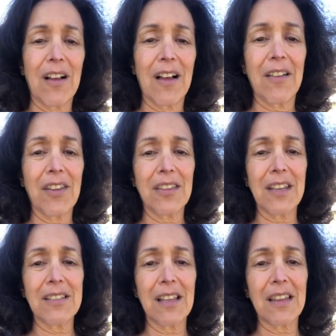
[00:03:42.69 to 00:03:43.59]
The
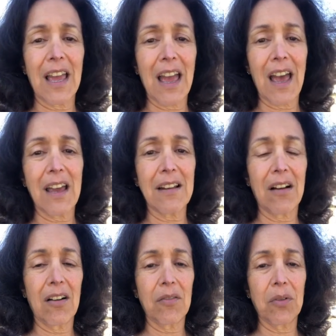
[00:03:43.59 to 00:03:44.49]
things that they had
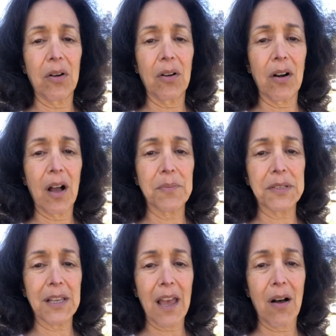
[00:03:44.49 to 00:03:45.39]
were
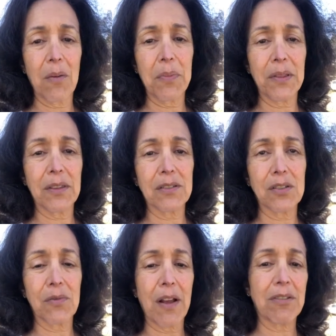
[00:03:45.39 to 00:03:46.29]
upscale, but the
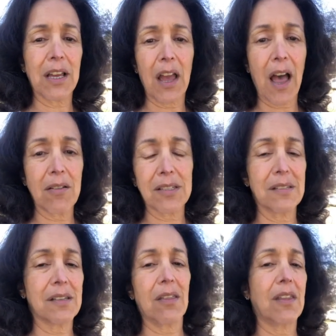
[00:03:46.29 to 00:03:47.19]
surrounding houses
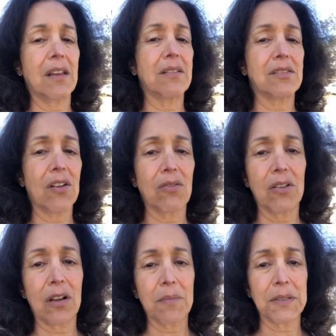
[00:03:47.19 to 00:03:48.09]
and things don't
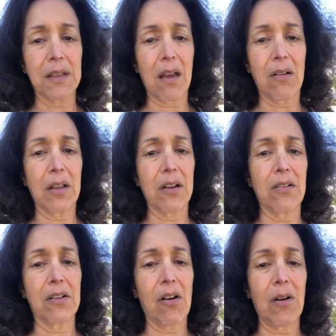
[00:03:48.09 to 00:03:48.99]
look upscale here
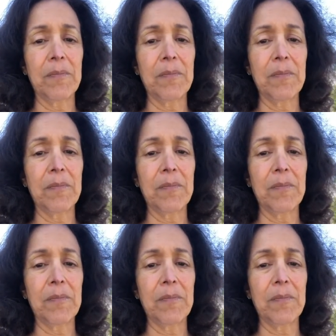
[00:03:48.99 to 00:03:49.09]
at all.